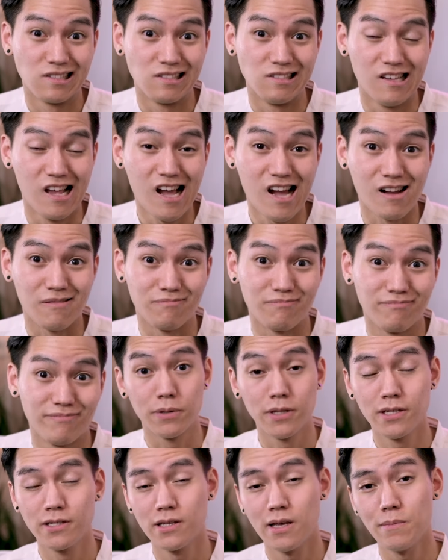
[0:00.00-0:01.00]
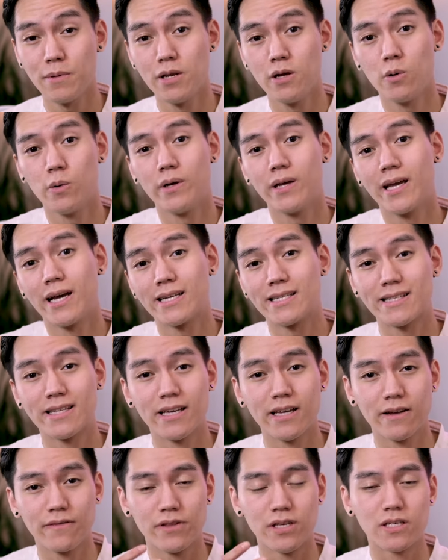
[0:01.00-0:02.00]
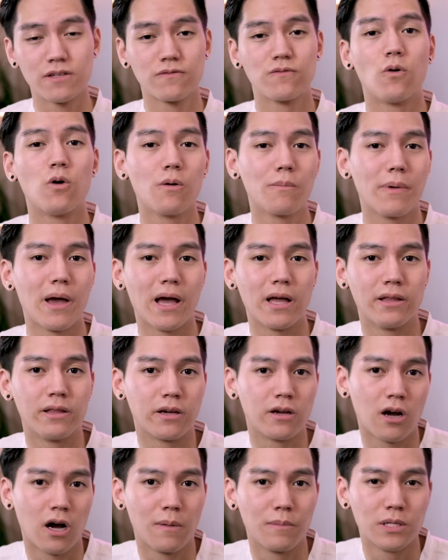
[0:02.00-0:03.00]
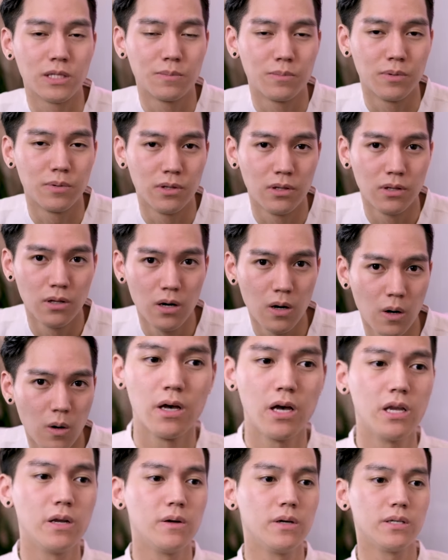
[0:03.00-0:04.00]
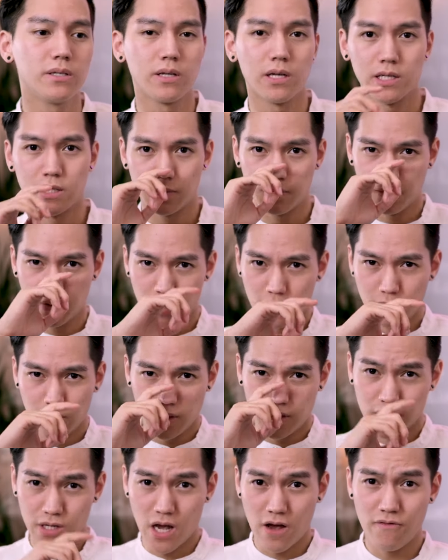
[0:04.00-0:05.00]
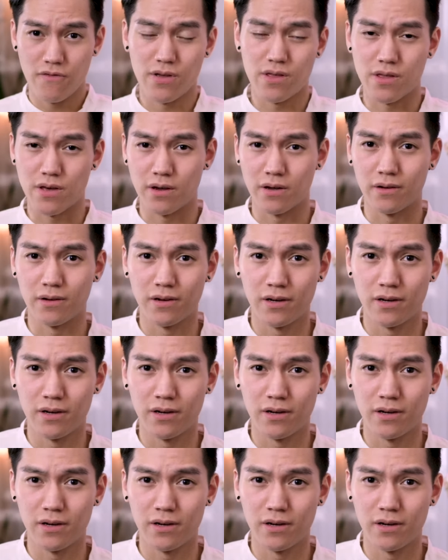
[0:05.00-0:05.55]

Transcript: Yeah, please let me know what you guys think of this format in the comments below. Anyways, that's pretty much everything.